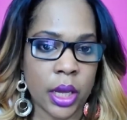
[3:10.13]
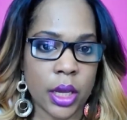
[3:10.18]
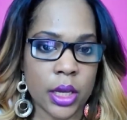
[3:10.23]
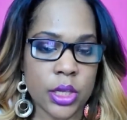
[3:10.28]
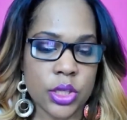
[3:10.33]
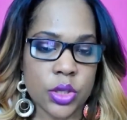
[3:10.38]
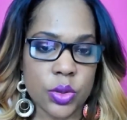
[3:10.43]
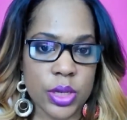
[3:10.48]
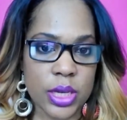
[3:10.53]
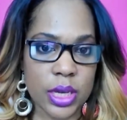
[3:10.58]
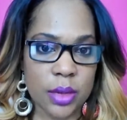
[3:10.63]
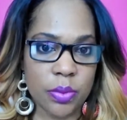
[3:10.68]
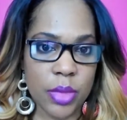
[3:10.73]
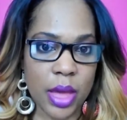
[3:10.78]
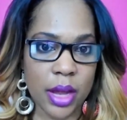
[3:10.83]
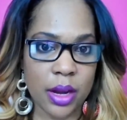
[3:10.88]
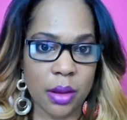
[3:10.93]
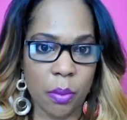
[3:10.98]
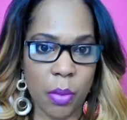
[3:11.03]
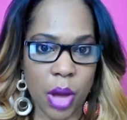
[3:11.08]
So keep
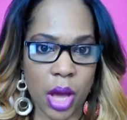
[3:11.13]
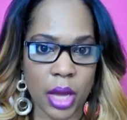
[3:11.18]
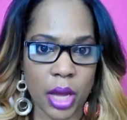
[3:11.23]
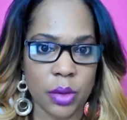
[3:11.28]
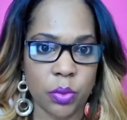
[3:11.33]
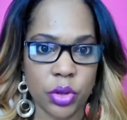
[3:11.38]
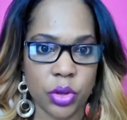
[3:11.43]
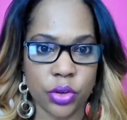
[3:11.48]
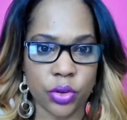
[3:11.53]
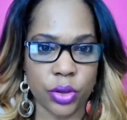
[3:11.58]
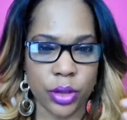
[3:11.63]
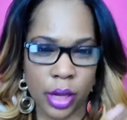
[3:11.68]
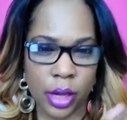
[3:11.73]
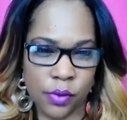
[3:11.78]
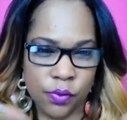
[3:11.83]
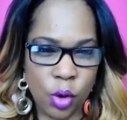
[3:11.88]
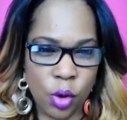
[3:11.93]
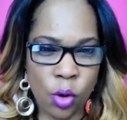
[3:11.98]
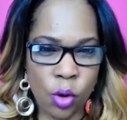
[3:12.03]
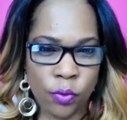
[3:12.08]
that in mind when you're kind
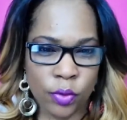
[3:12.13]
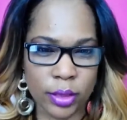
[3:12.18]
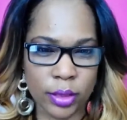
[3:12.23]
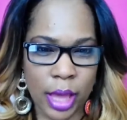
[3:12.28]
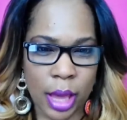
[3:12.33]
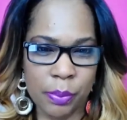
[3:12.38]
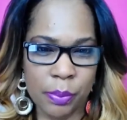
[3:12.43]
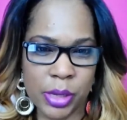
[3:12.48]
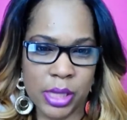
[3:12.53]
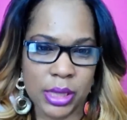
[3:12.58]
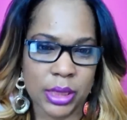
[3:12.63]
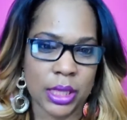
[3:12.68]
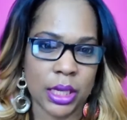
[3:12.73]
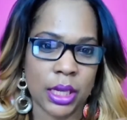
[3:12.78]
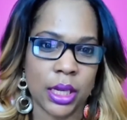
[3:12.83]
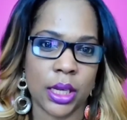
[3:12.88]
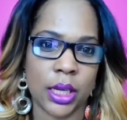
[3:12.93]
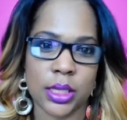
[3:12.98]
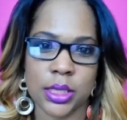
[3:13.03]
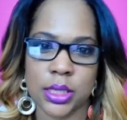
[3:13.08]
of overlapping
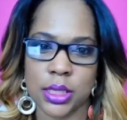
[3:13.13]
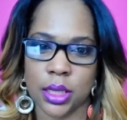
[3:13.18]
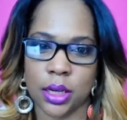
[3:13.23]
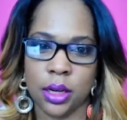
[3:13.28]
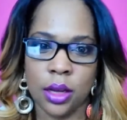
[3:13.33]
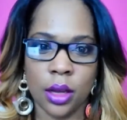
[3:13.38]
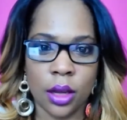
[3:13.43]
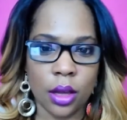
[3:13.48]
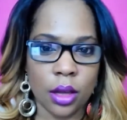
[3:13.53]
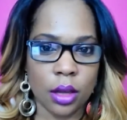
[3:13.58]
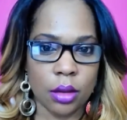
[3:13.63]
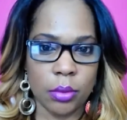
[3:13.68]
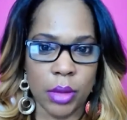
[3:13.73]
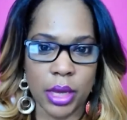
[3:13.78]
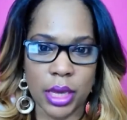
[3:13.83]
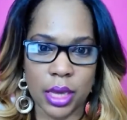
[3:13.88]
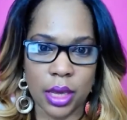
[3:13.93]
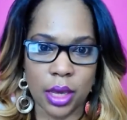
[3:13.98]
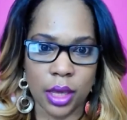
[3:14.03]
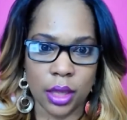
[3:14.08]
things and
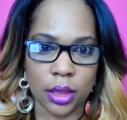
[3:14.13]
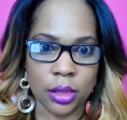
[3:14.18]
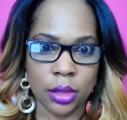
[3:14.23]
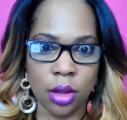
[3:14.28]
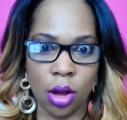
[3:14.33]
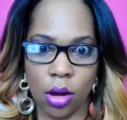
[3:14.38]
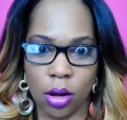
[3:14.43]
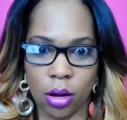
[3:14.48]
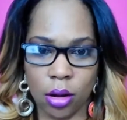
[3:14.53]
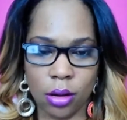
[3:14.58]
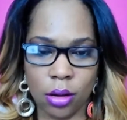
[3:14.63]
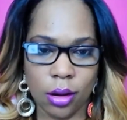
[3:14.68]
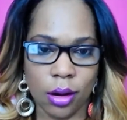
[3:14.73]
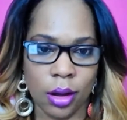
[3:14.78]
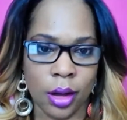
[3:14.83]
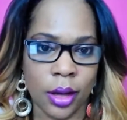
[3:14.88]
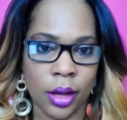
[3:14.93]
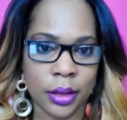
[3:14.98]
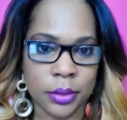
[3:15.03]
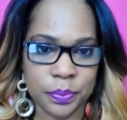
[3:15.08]
making it
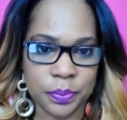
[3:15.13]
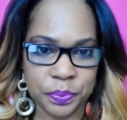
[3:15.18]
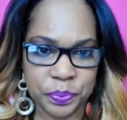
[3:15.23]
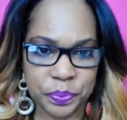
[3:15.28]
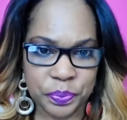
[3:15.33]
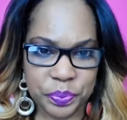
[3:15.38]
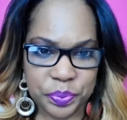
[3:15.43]
long